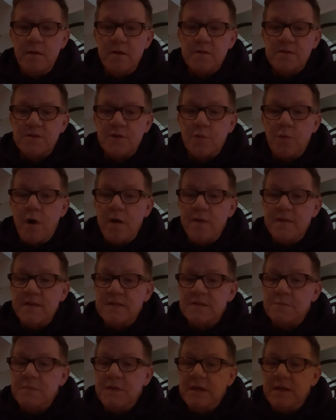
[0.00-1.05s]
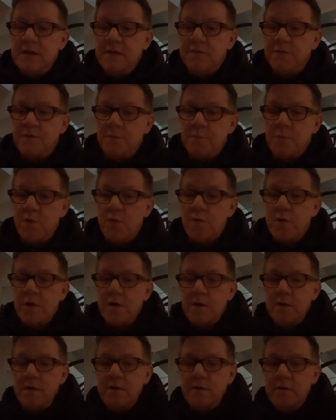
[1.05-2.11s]
So on this meaningful
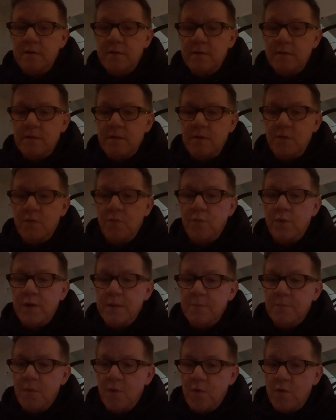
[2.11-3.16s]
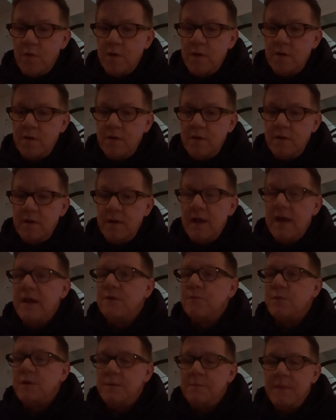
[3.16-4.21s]
morn, we mourn
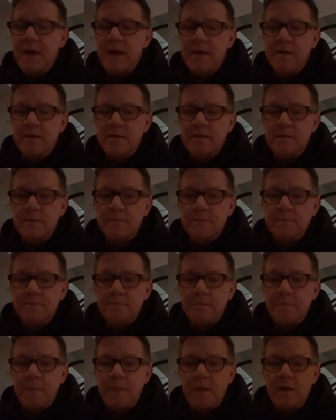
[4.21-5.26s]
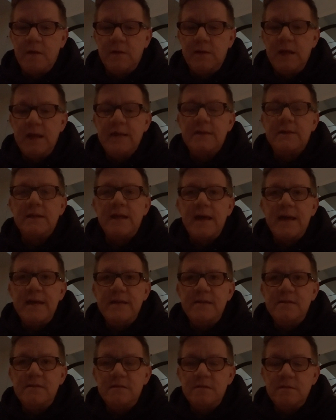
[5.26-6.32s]
and we mend. Like
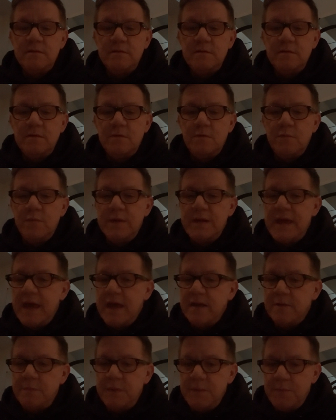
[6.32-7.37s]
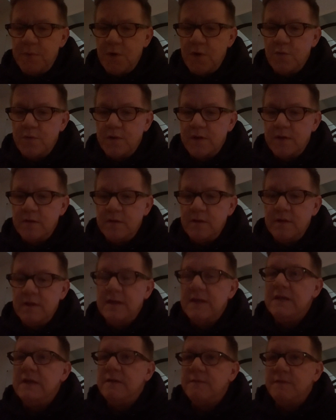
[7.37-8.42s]
light, we can't be broken
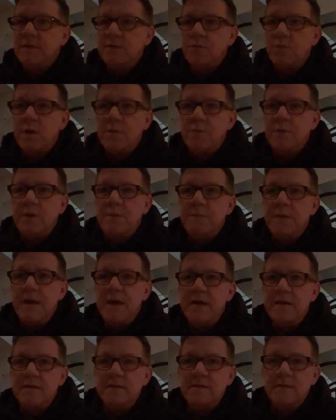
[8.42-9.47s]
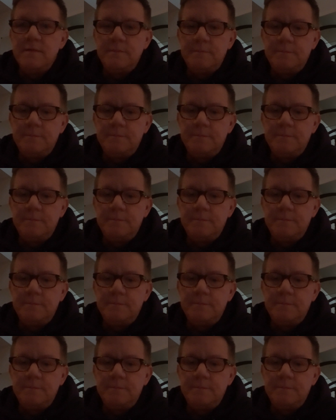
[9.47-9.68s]
even when we bend.